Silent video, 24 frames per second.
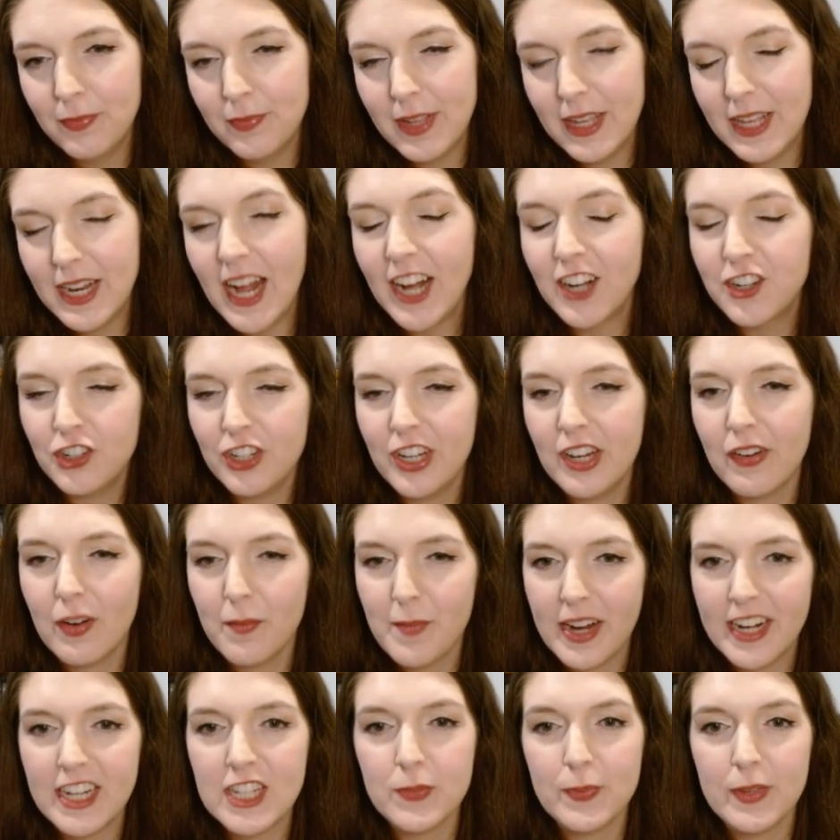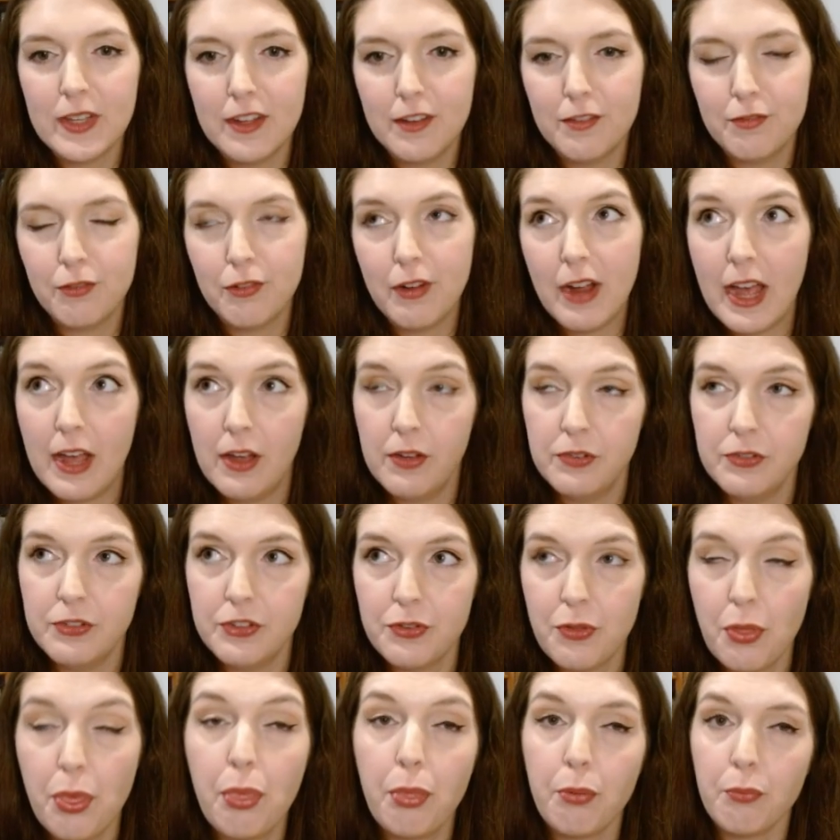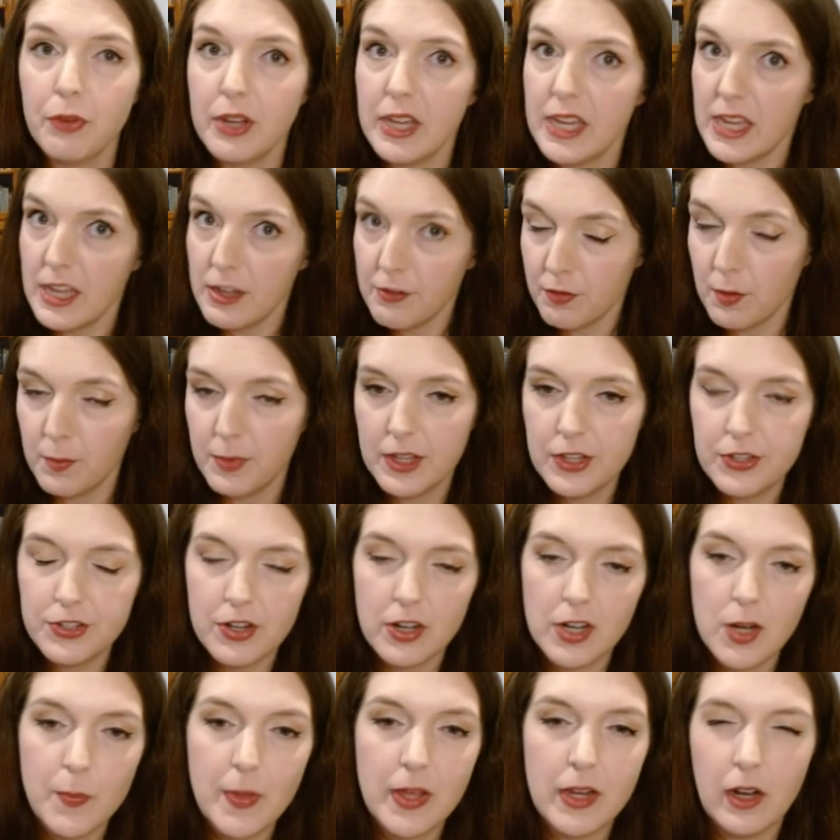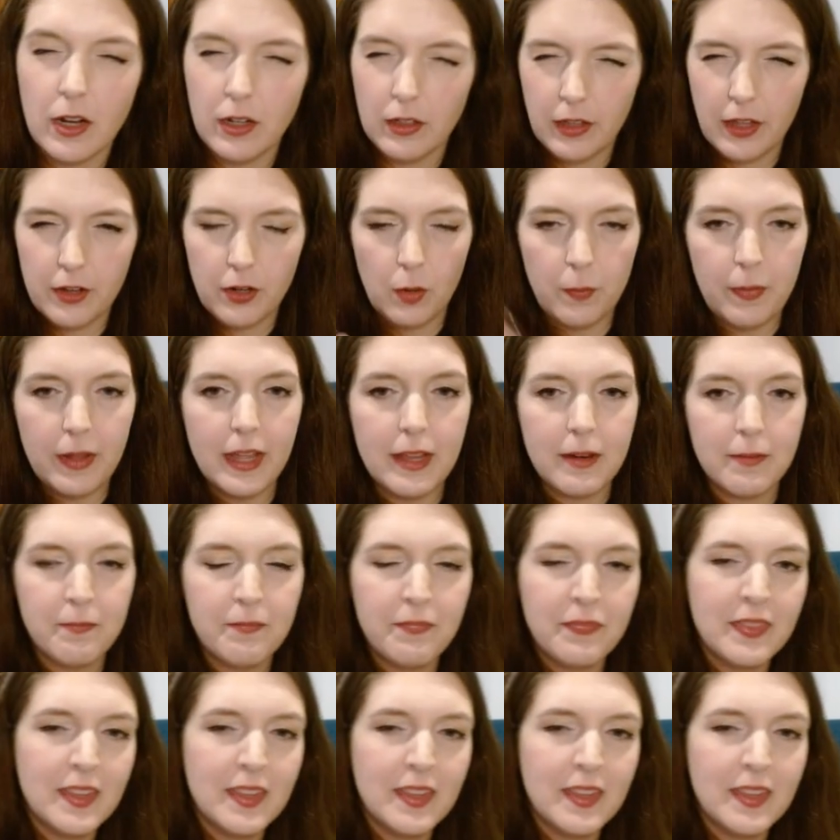actually reminds me of round 3 from this tournament a little bit,